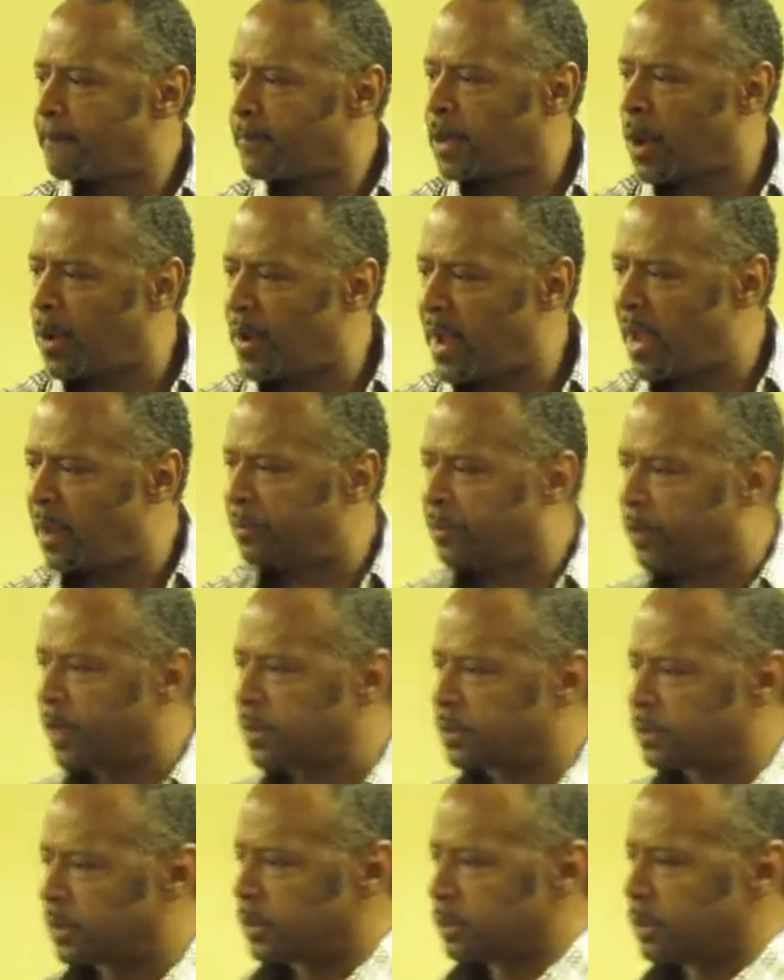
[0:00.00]
Go ahead,
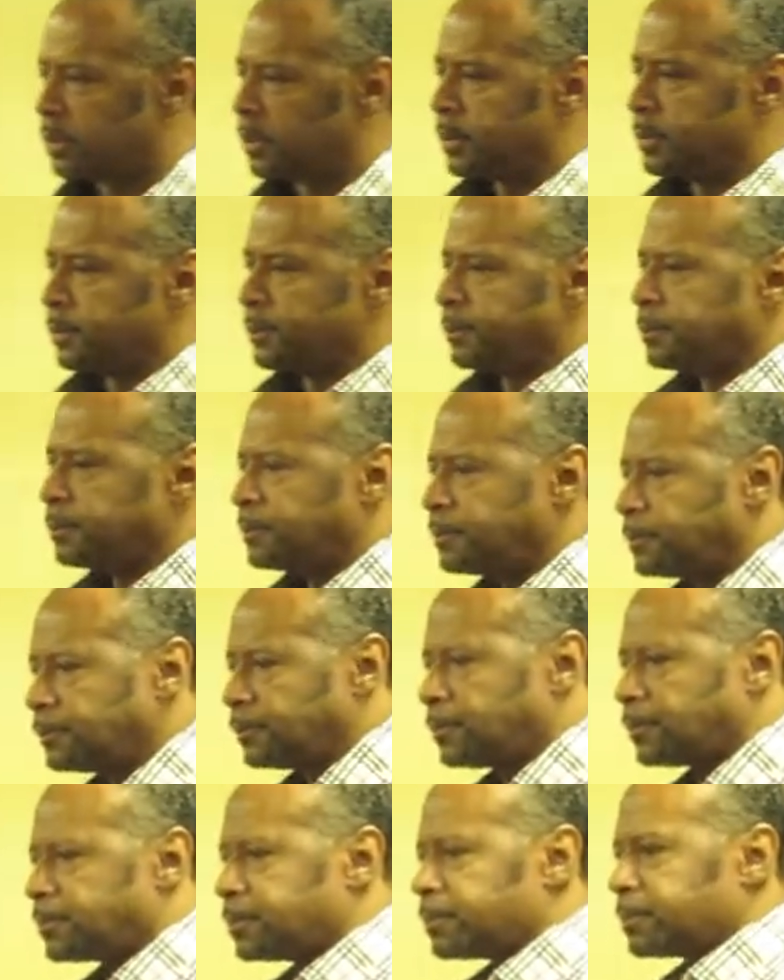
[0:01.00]
preacher a
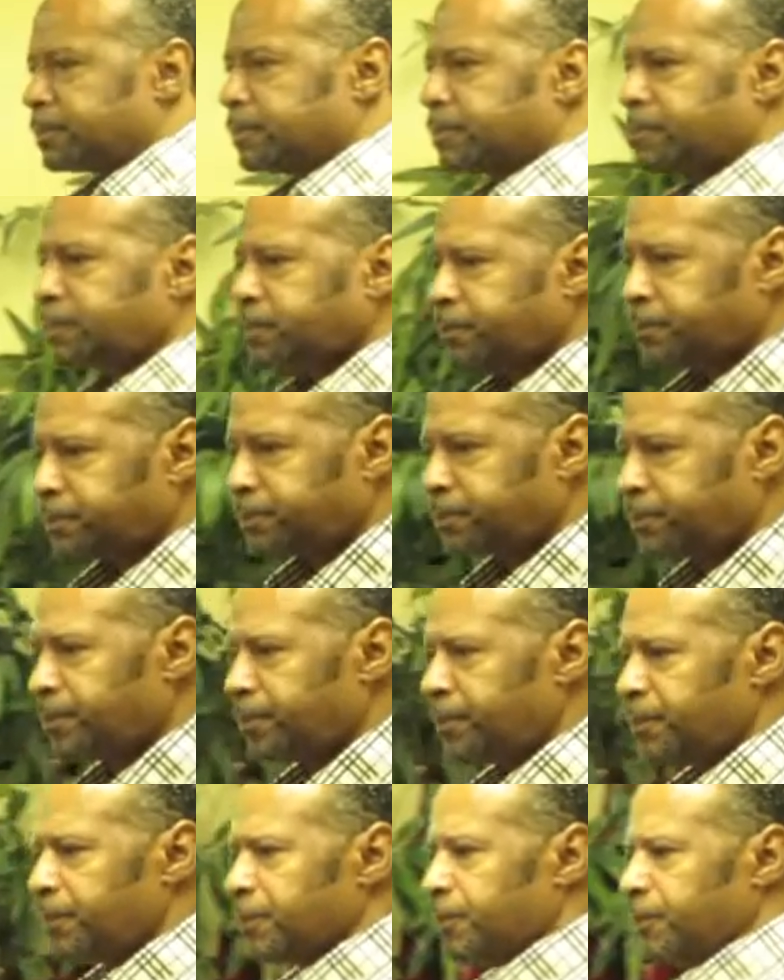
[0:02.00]
perfect and an
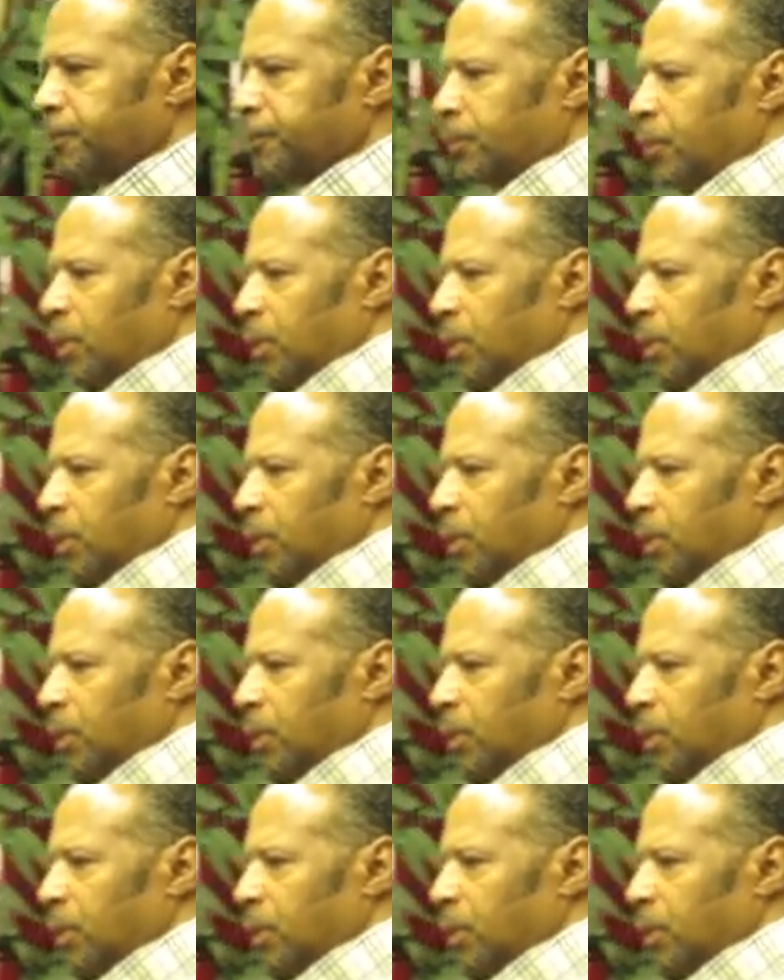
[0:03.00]
upright man,